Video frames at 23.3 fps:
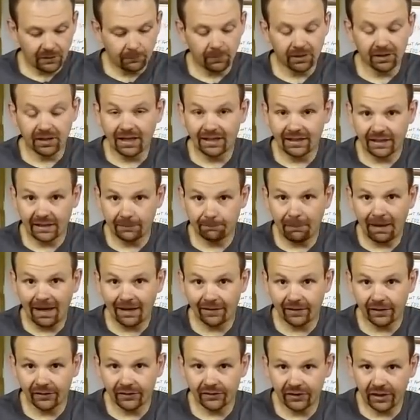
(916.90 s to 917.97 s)
did buy this
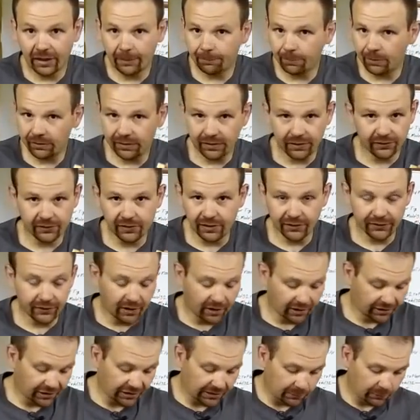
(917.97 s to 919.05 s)
separate. This does not
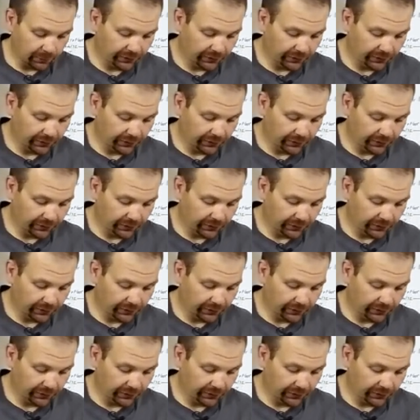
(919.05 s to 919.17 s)
come with the